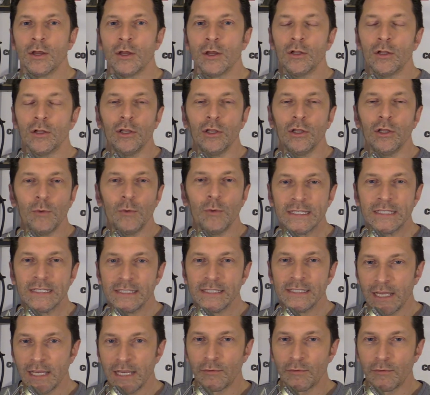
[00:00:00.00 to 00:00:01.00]
Lewis
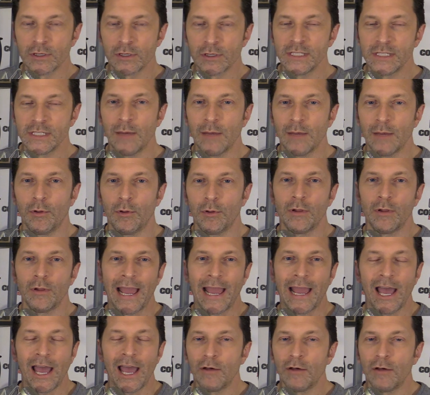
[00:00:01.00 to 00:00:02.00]
Cine, for example,
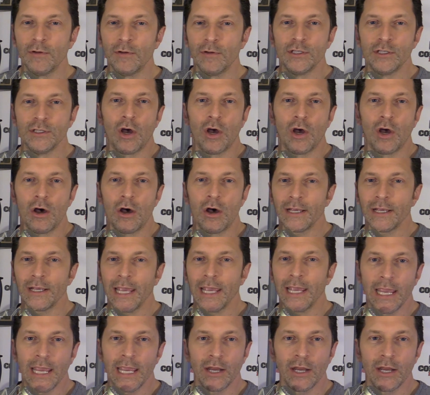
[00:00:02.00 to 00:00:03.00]
alpha dog,
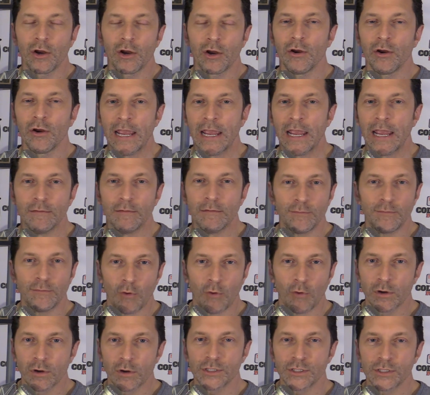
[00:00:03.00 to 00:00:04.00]
hitter,
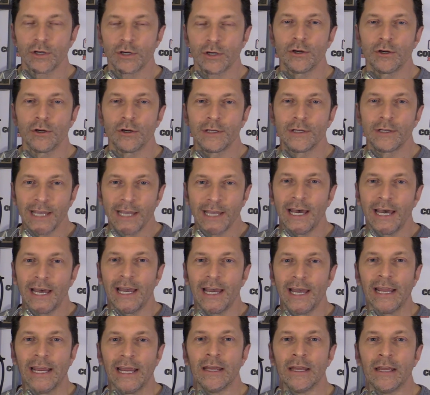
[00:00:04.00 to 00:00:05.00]
enforcer
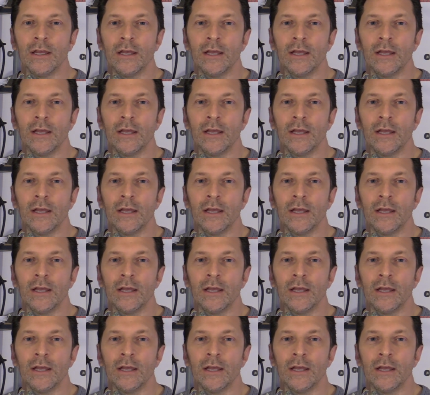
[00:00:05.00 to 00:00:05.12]
guy.